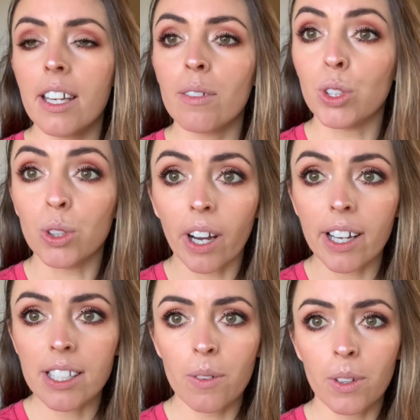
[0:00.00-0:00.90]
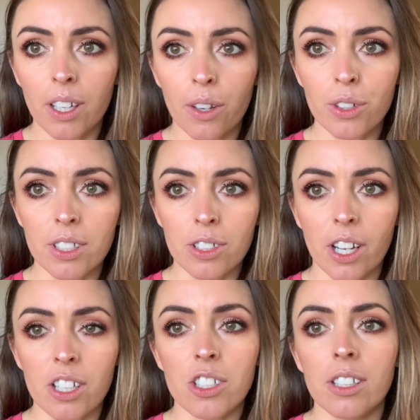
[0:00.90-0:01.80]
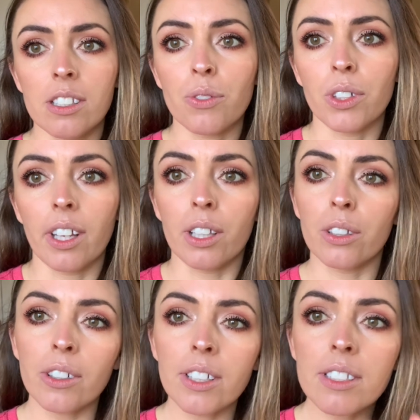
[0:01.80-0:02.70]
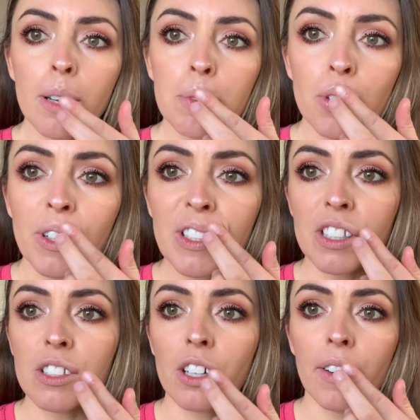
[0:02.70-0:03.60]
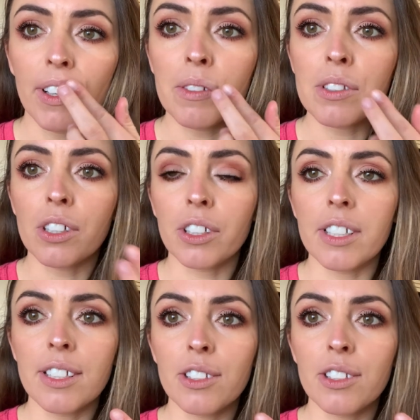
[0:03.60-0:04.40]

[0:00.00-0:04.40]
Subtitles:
If you guys have any other suggestions for, like, learning type toys, and sorry, my lips look crazy.